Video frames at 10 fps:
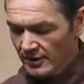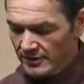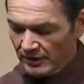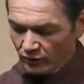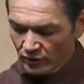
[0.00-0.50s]

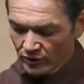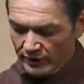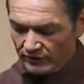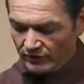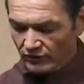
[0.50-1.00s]
That's what
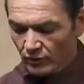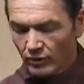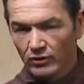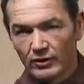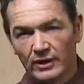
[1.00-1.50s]
creates the
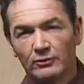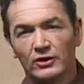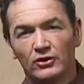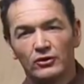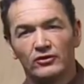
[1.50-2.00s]
torn grain when
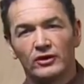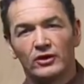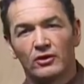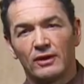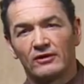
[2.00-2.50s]
using
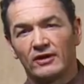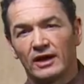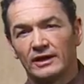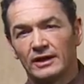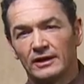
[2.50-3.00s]
correct
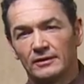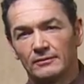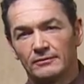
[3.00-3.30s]
technique.